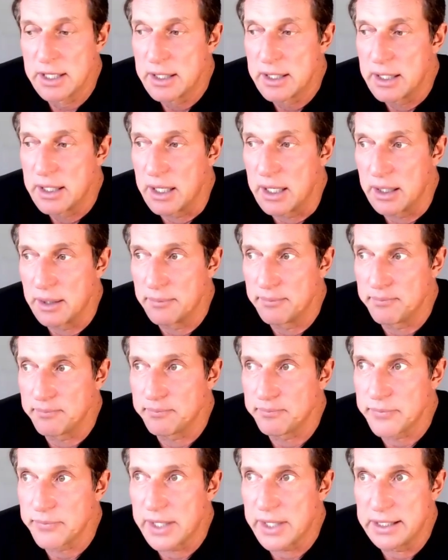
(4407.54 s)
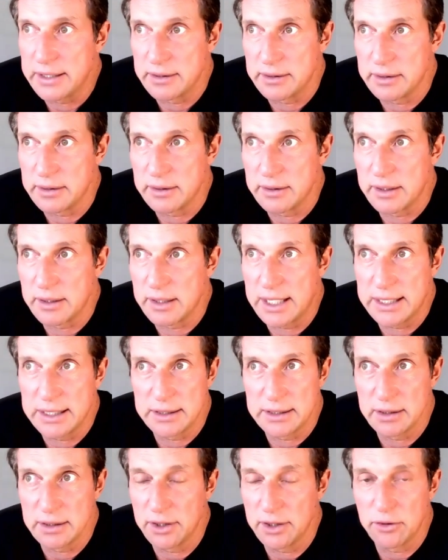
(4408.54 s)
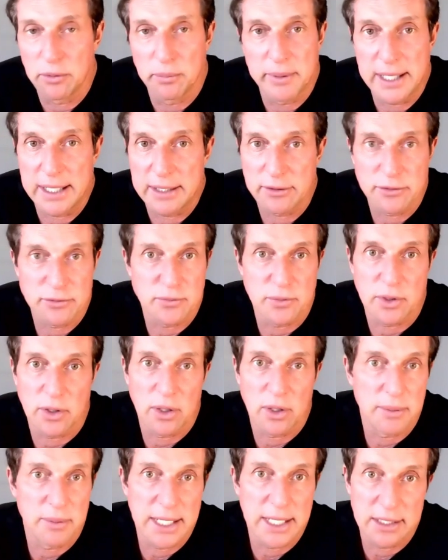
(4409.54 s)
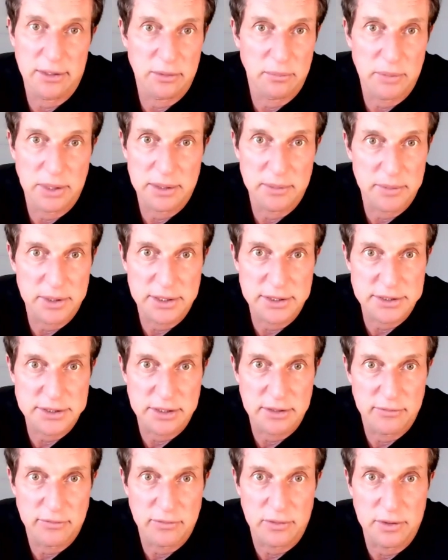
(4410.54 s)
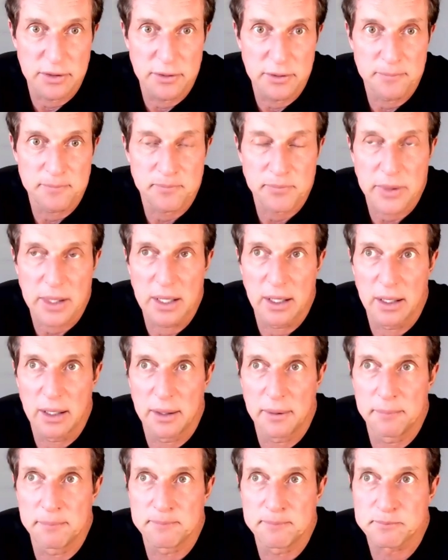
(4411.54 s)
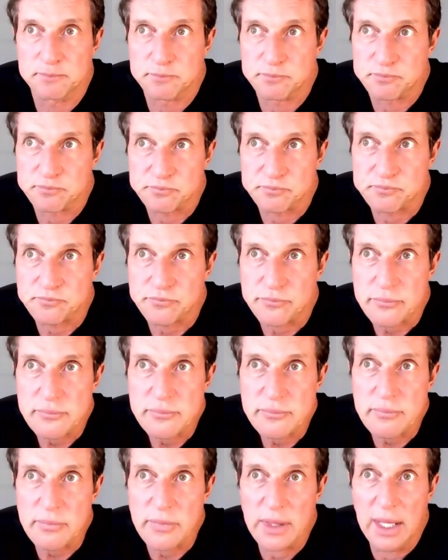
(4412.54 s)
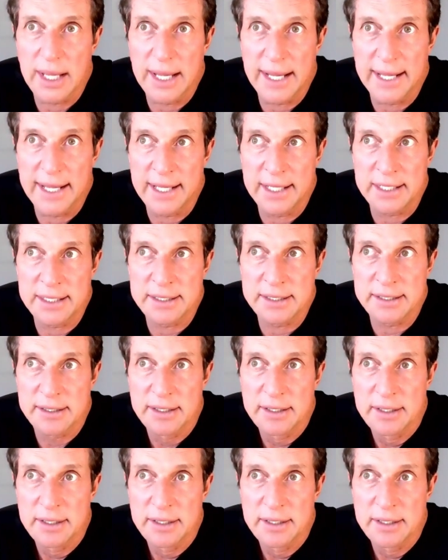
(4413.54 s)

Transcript: Um, any any legal battles would all be handled by the military for you. Um, and